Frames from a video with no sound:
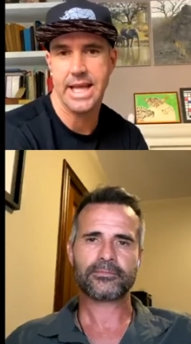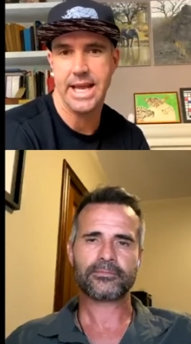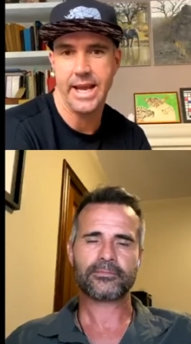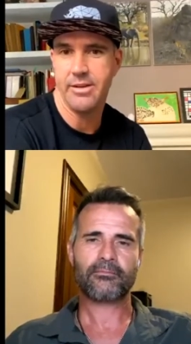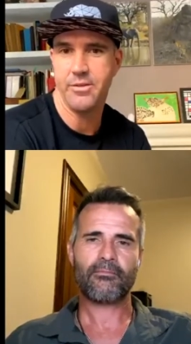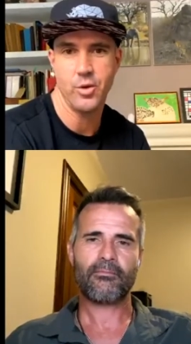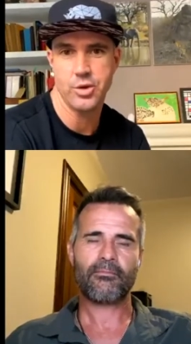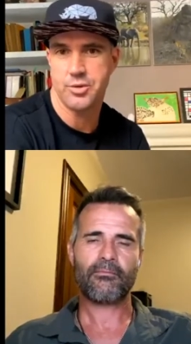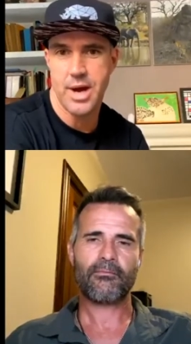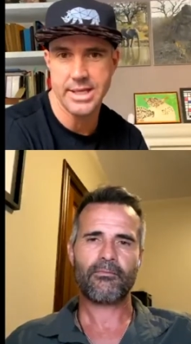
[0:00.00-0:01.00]
Speaker 1: head of yours
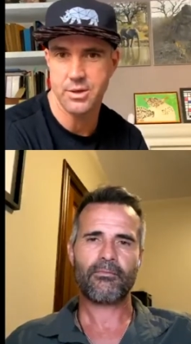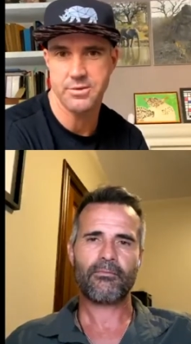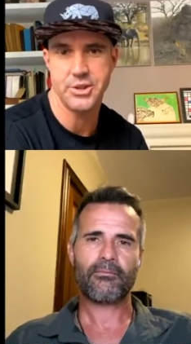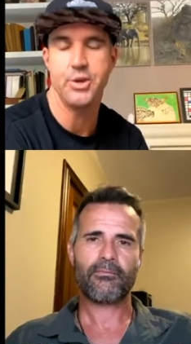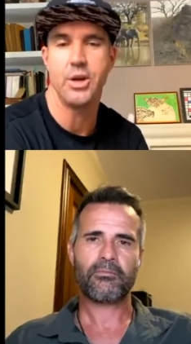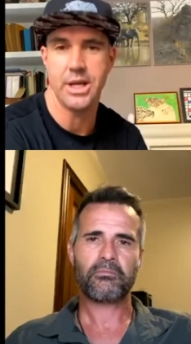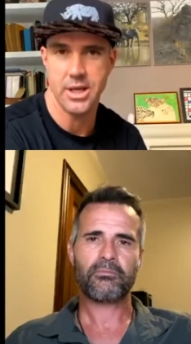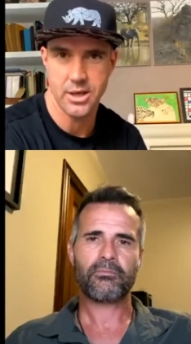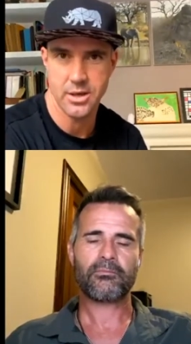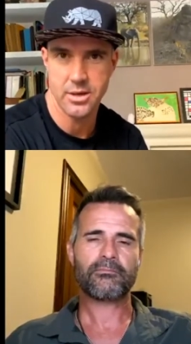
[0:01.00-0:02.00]
right off, surely.
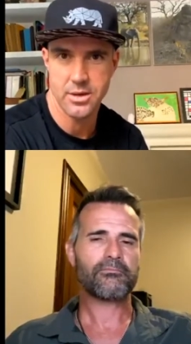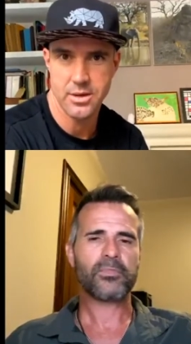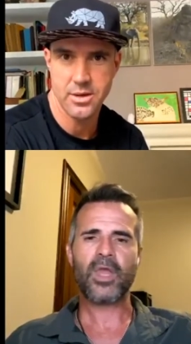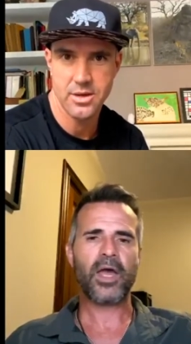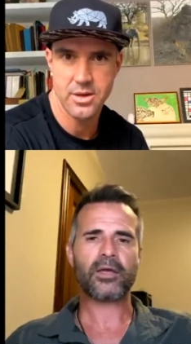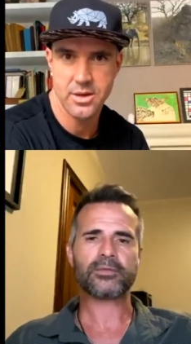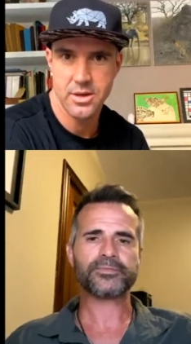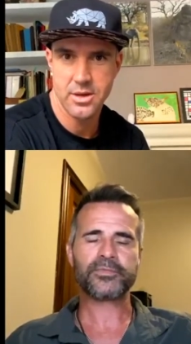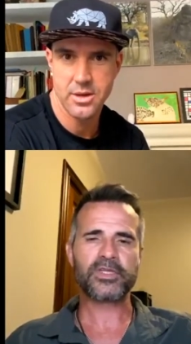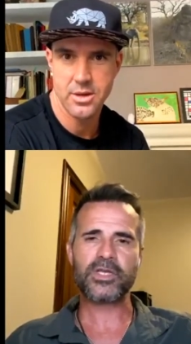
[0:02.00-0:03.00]
No,
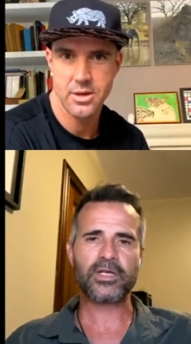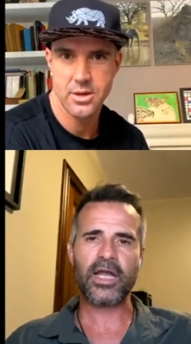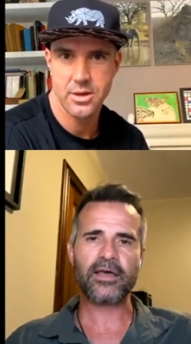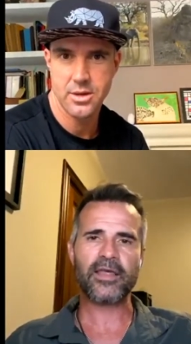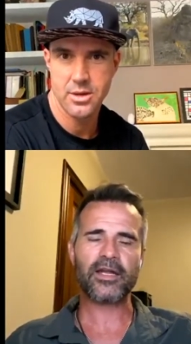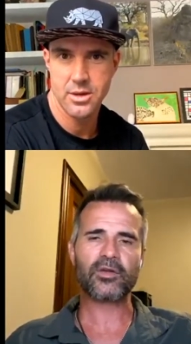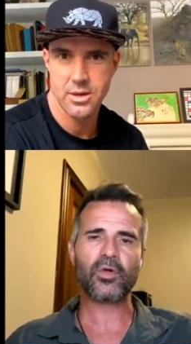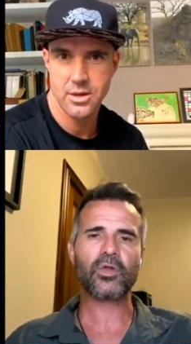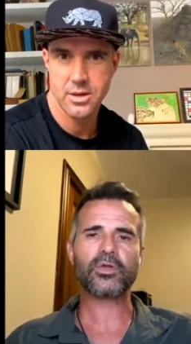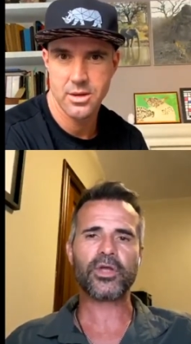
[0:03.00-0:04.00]
it's not like that at
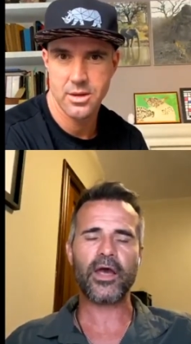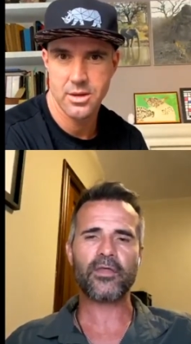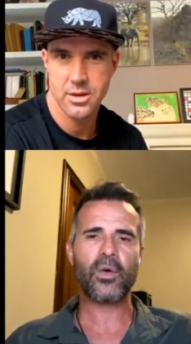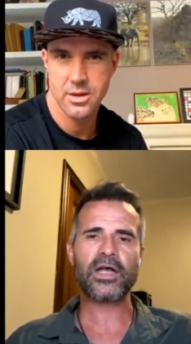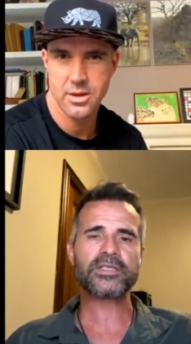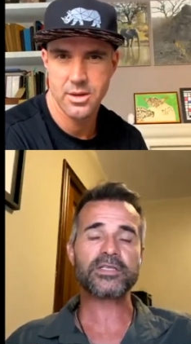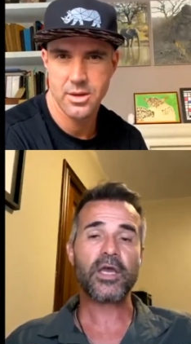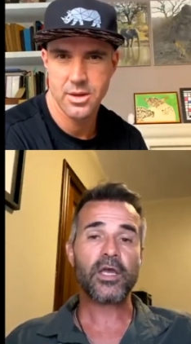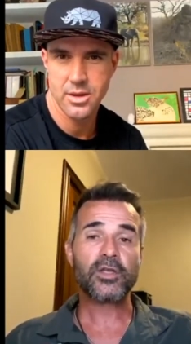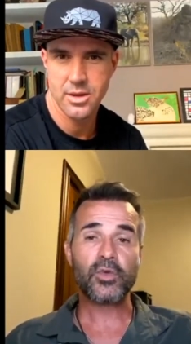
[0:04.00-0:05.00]
all. You know, otherwise,
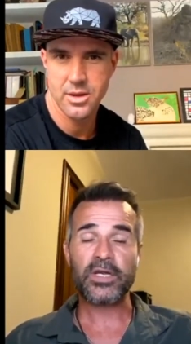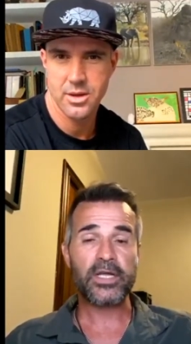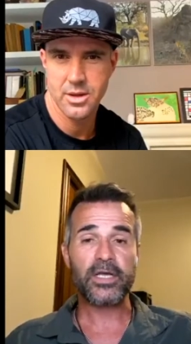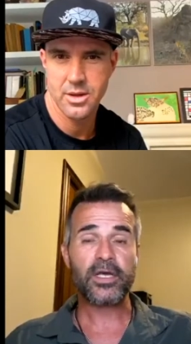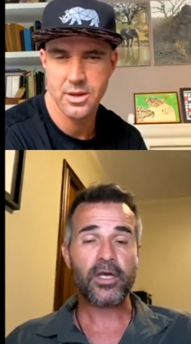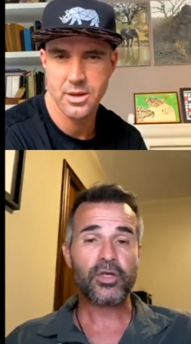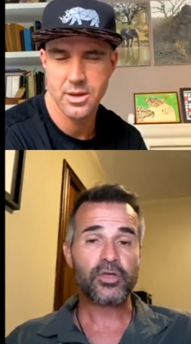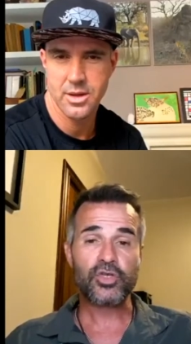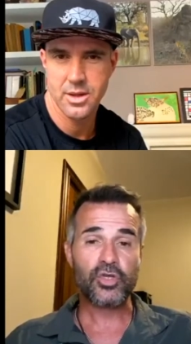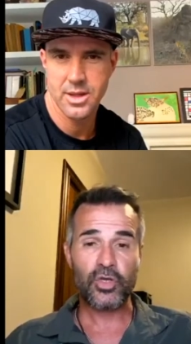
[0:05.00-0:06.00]

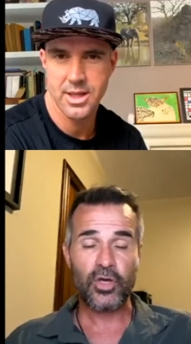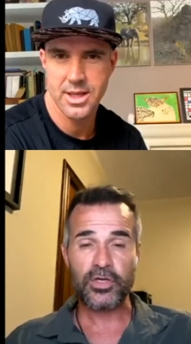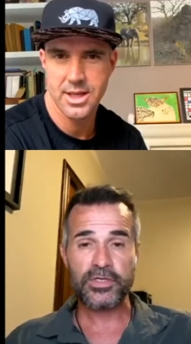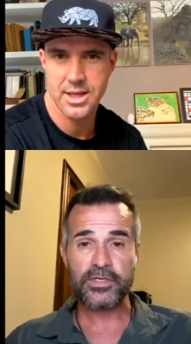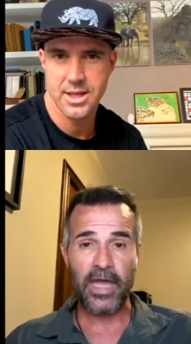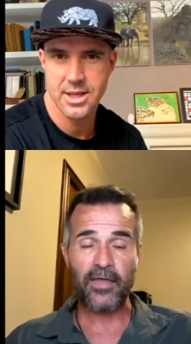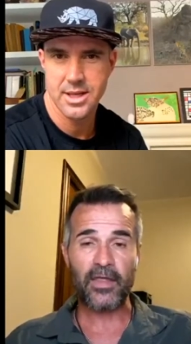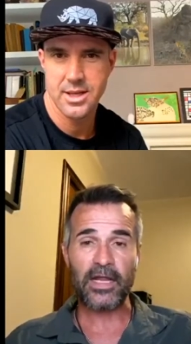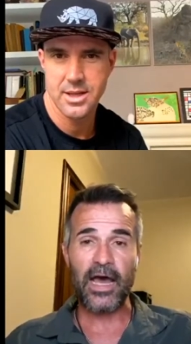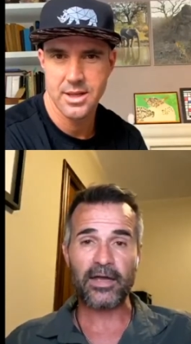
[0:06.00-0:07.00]
22 years down the
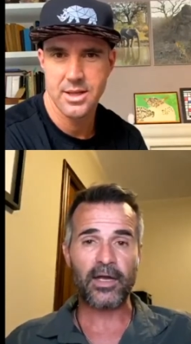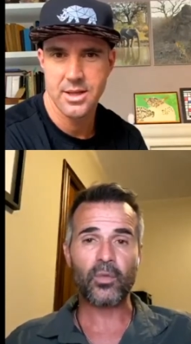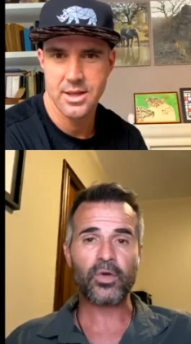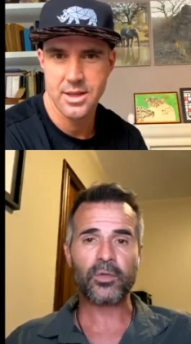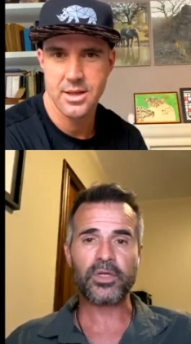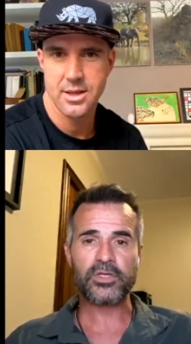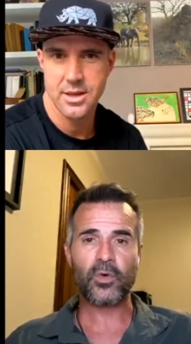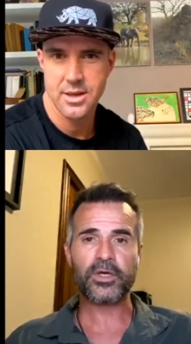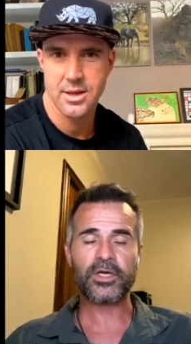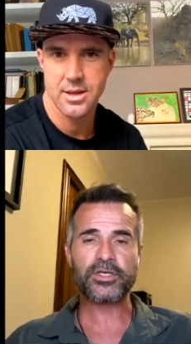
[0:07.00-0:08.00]
line, I wouldn't be
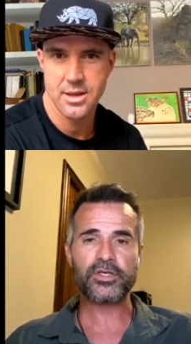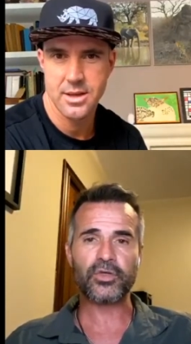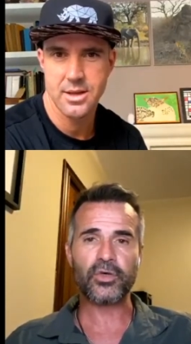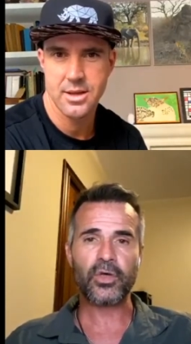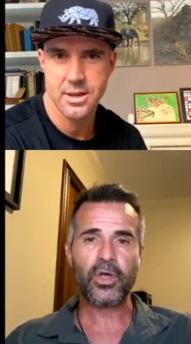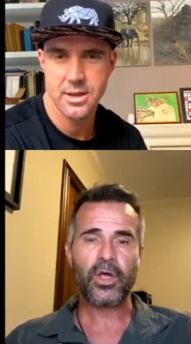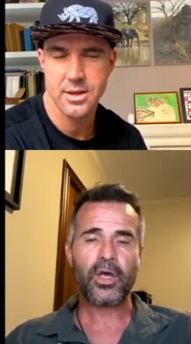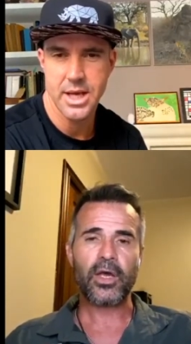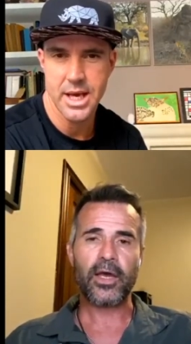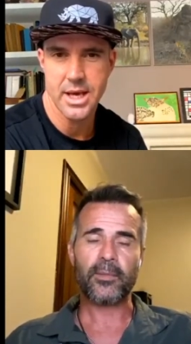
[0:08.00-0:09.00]
talking to you.
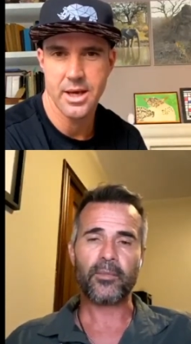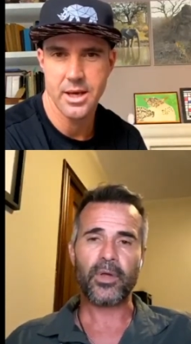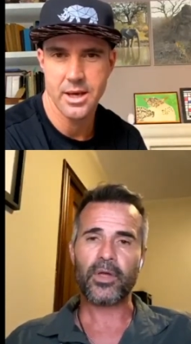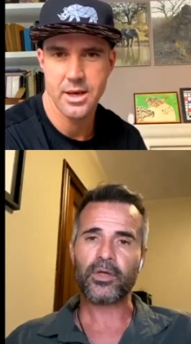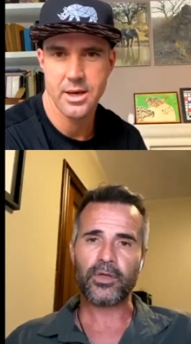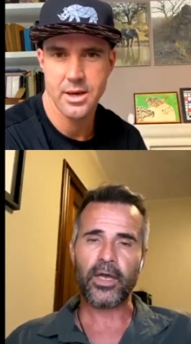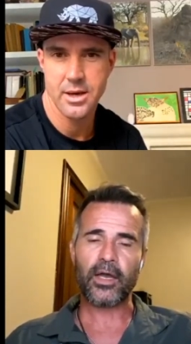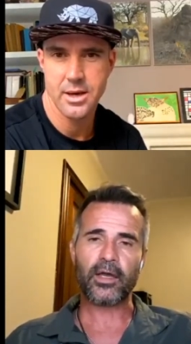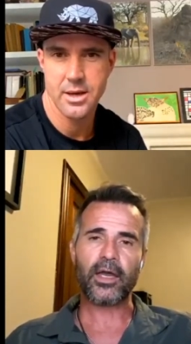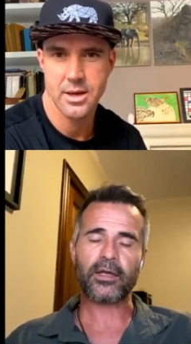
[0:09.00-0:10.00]
Yeah. Um, yeah.
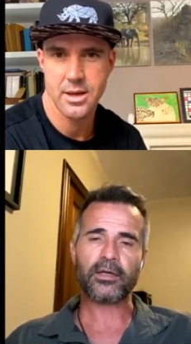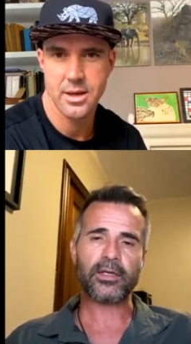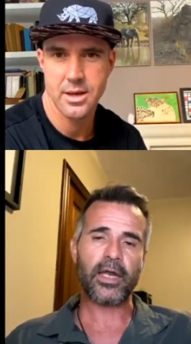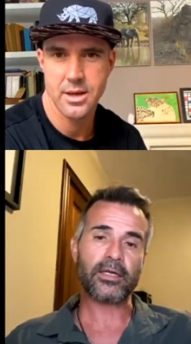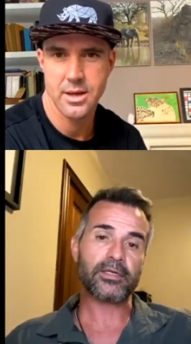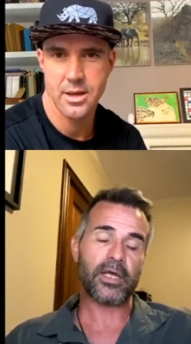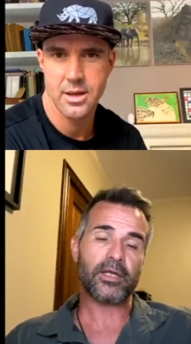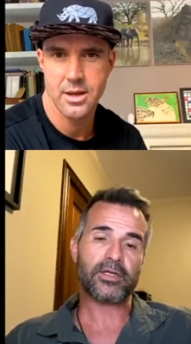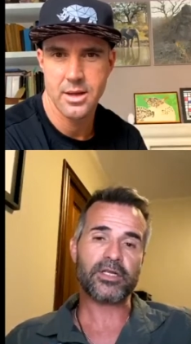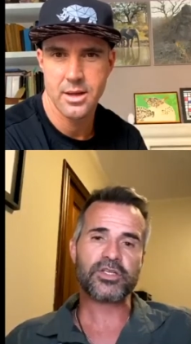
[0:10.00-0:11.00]
And, and,
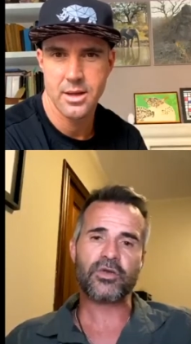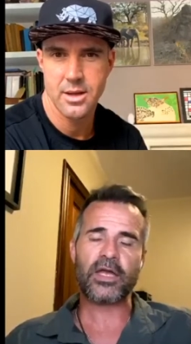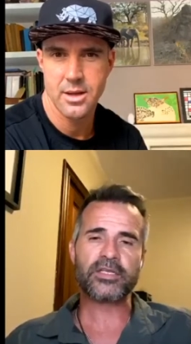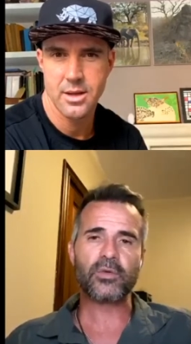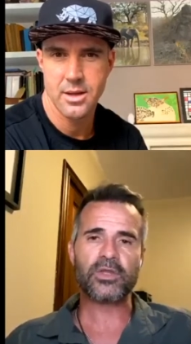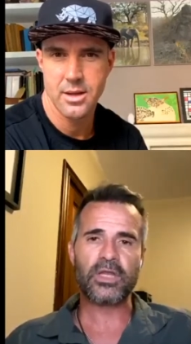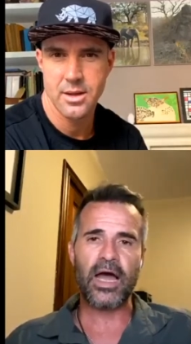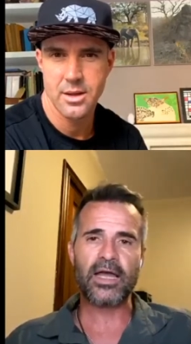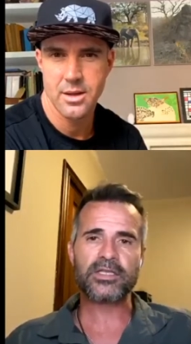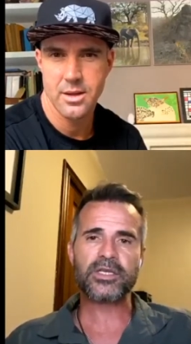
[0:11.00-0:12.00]
and interacting with
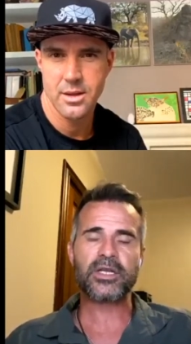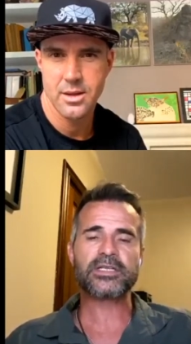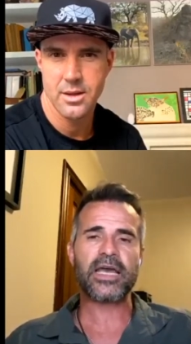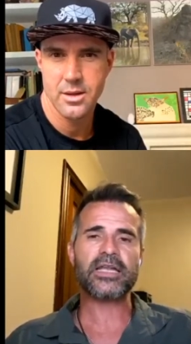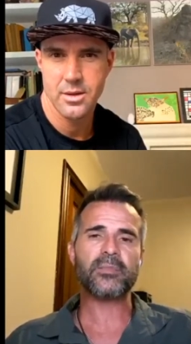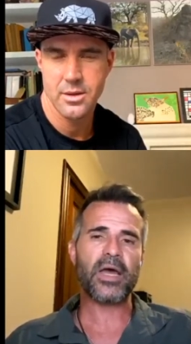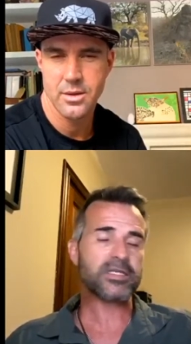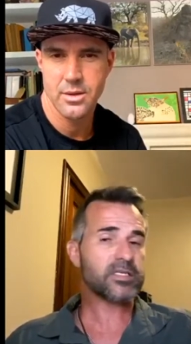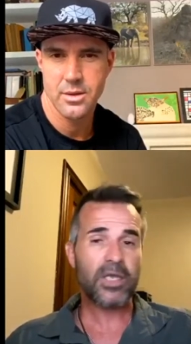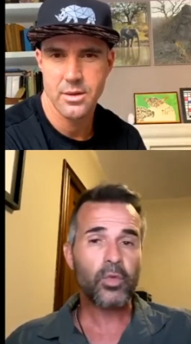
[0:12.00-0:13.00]
lions on a daily
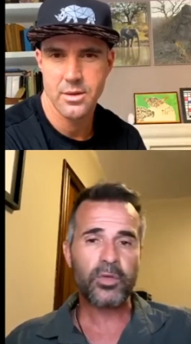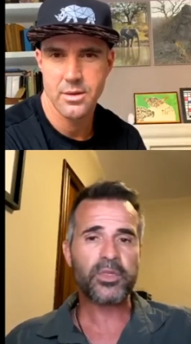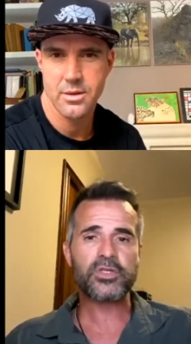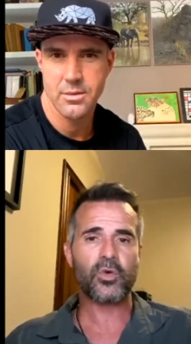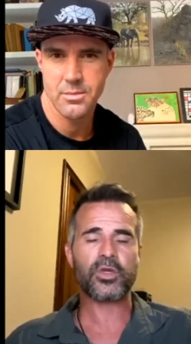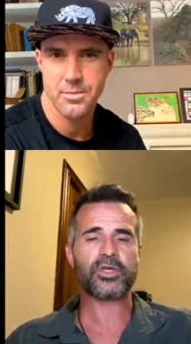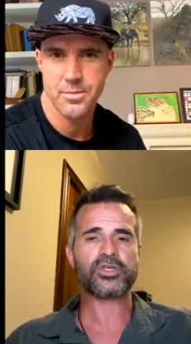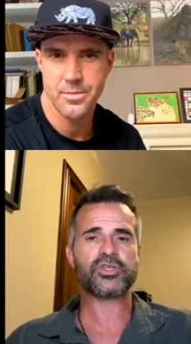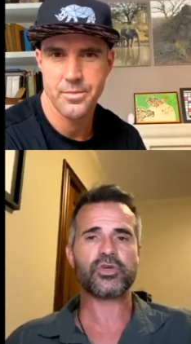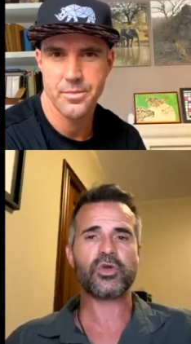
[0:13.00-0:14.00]
basis, I wouldn't be talking to you.